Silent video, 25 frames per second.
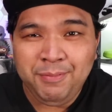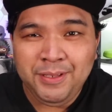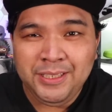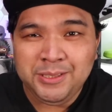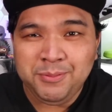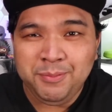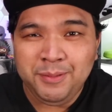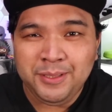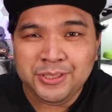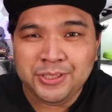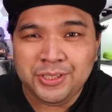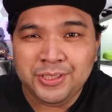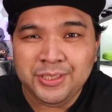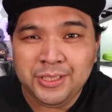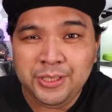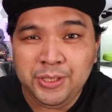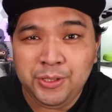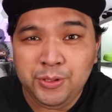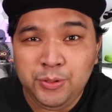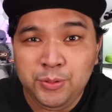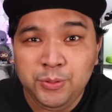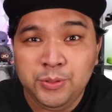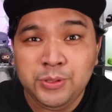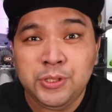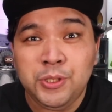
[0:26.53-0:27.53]
please make sure that
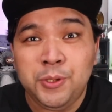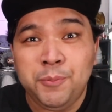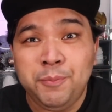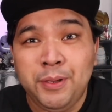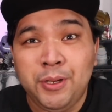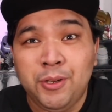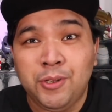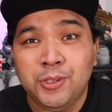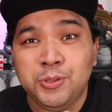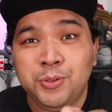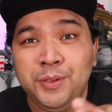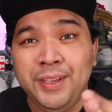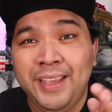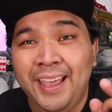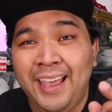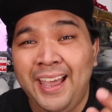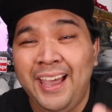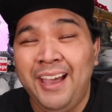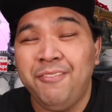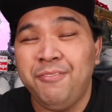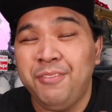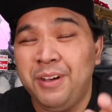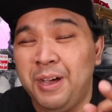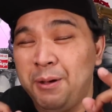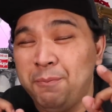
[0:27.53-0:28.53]
you do so because we have